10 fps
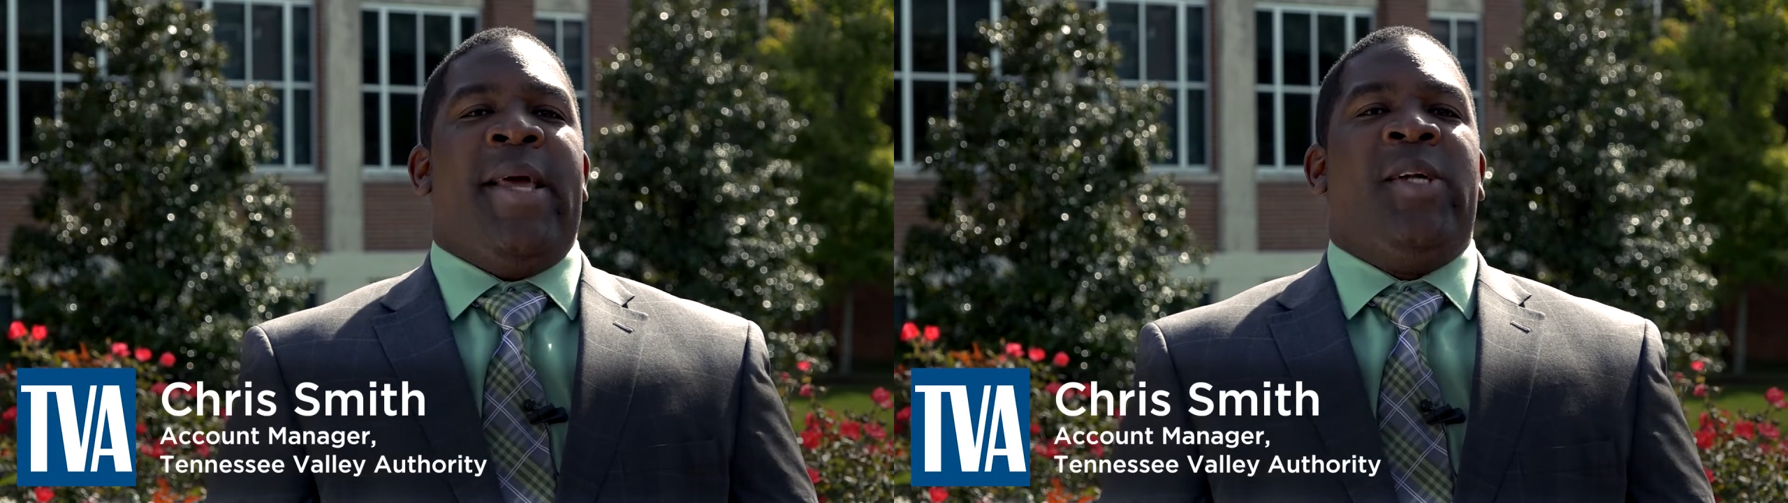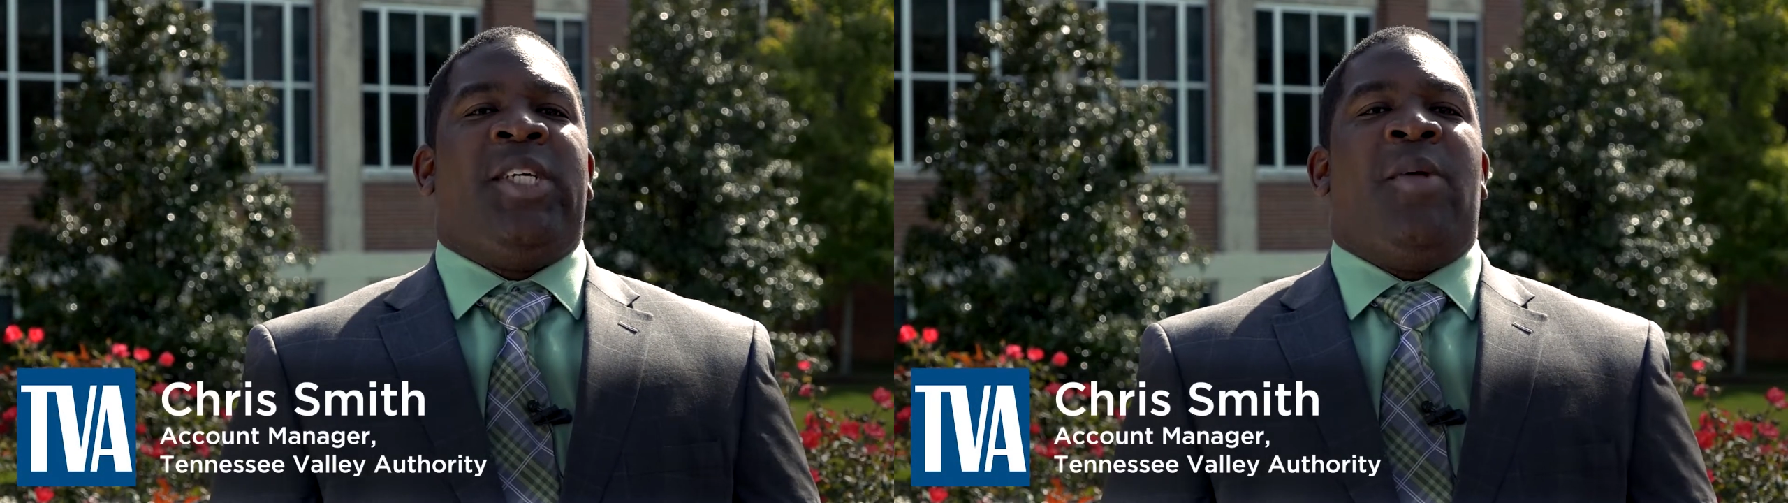
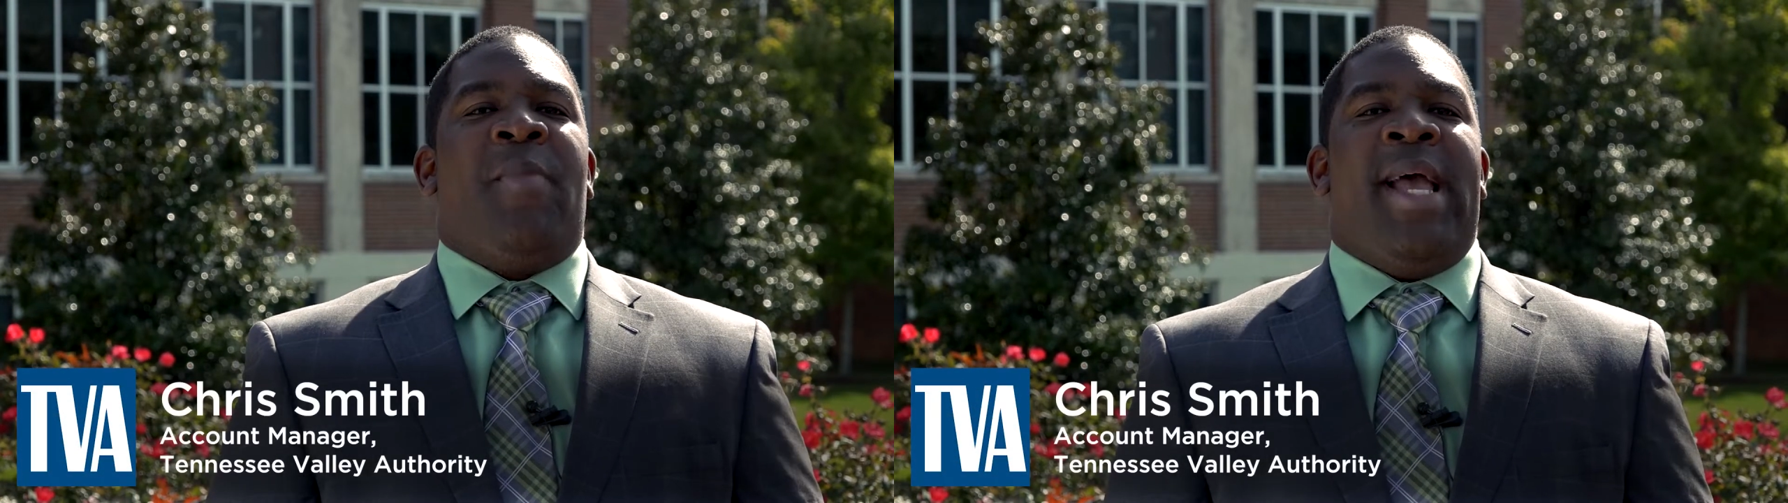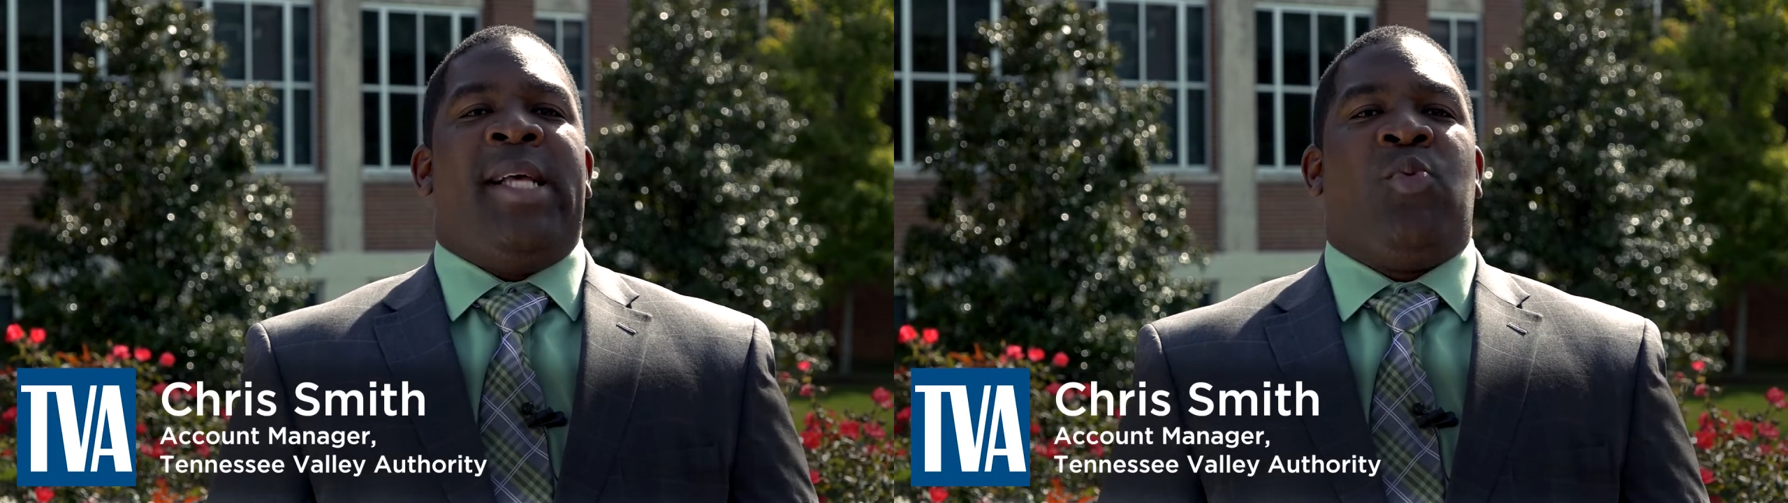energy
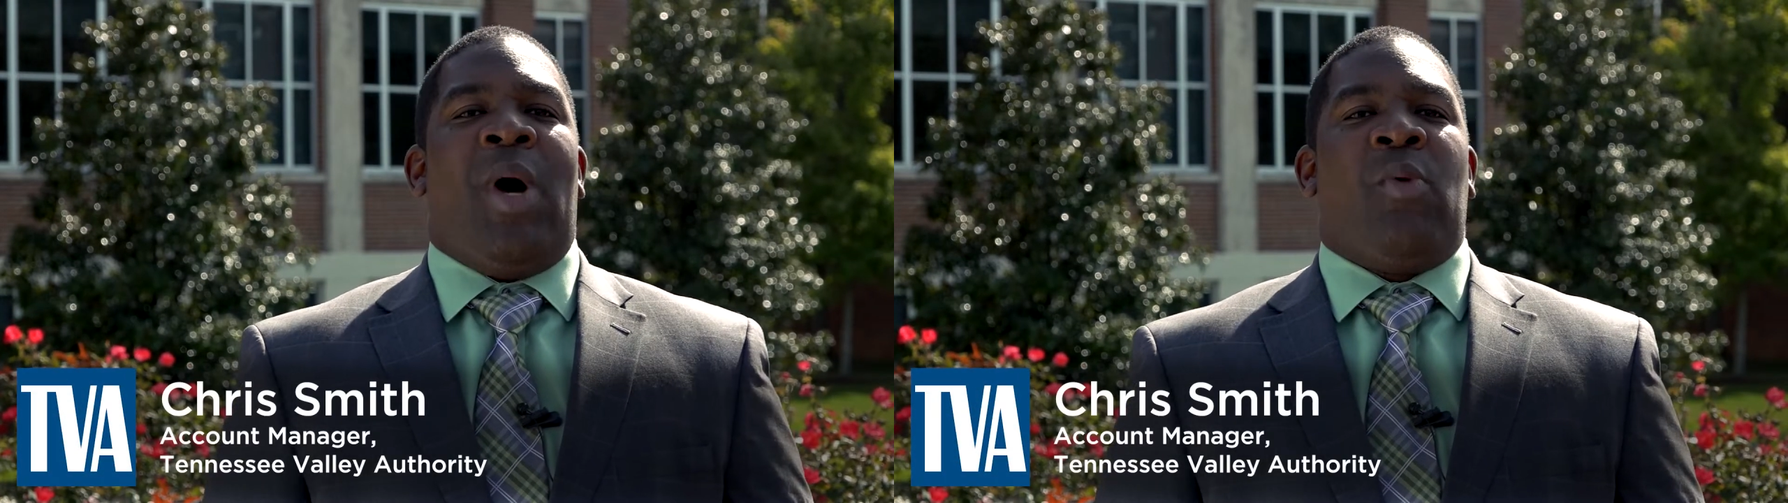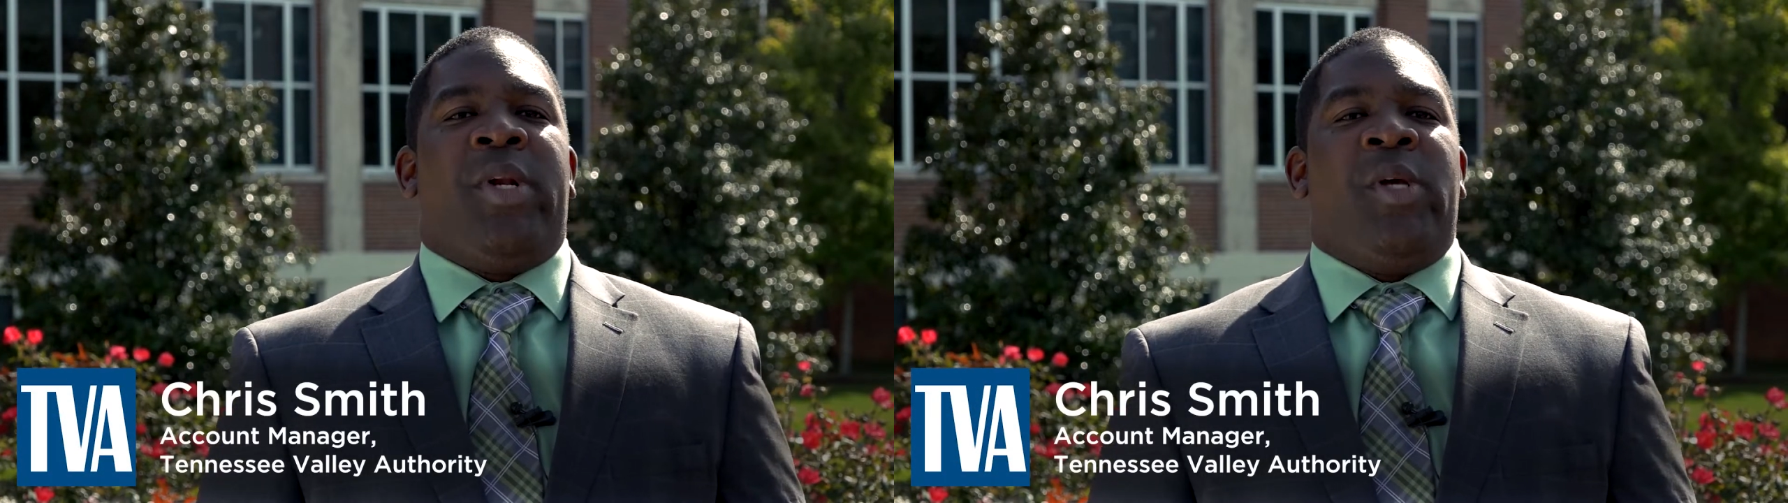demands
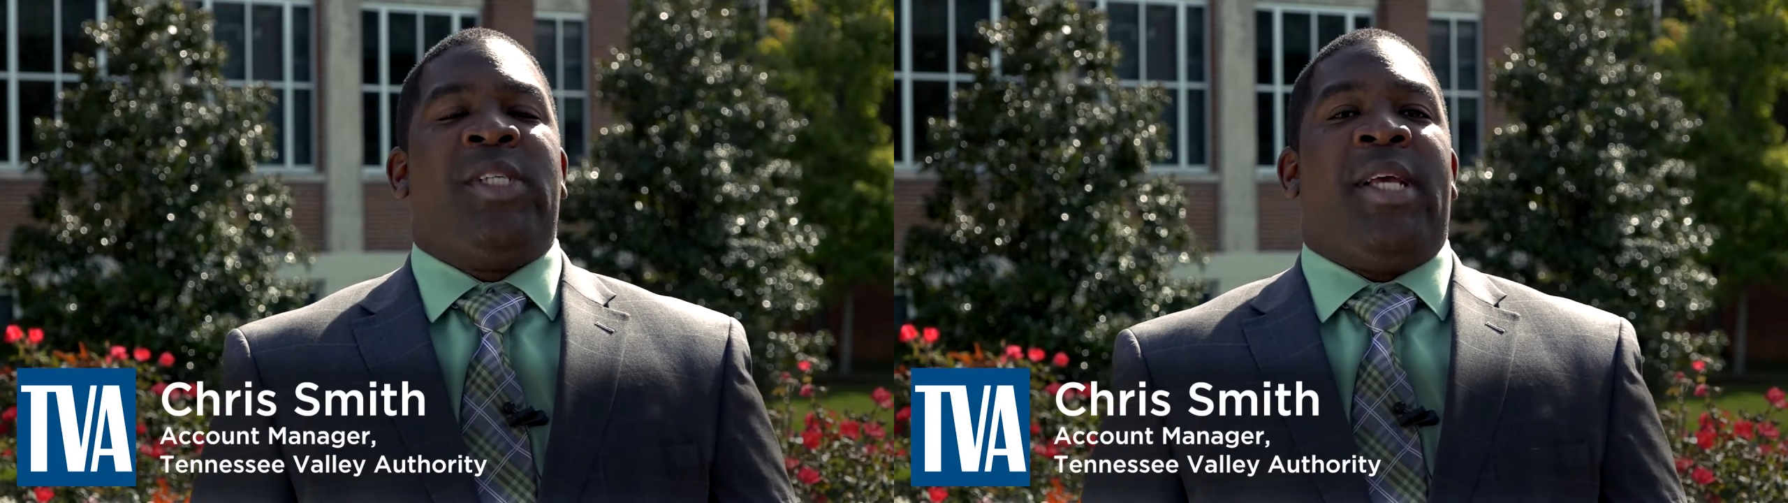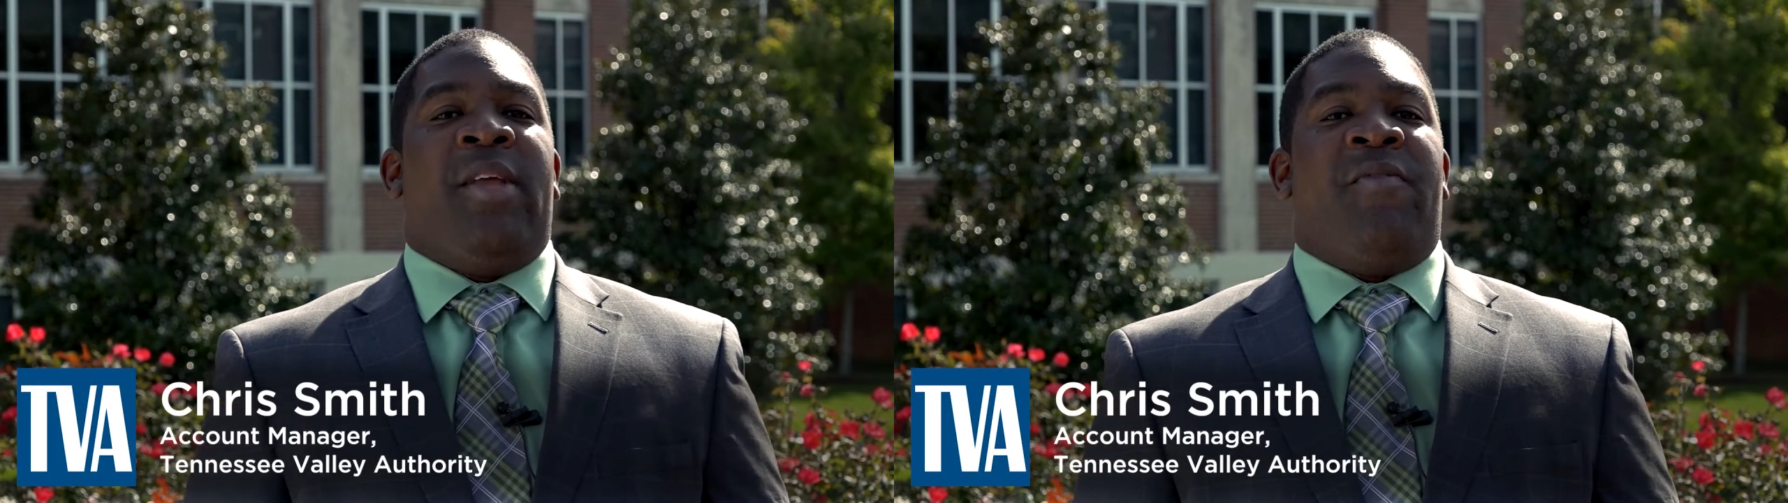while reducing